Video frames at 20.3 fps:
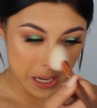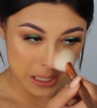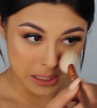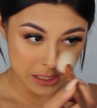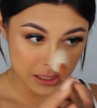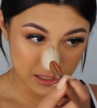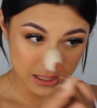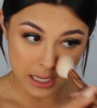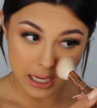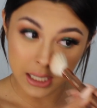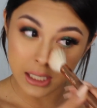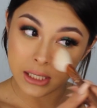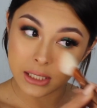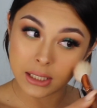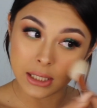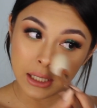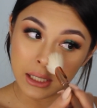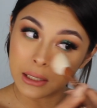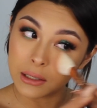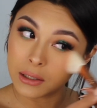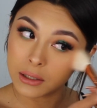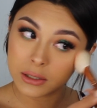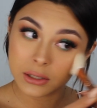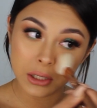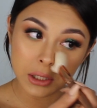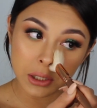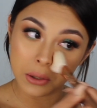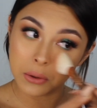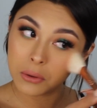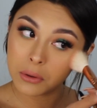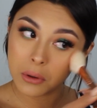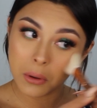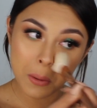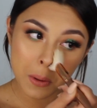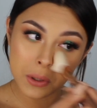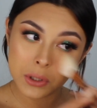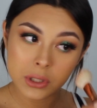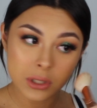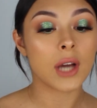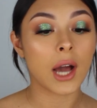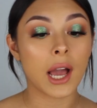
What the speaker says: I just think it looks cute. So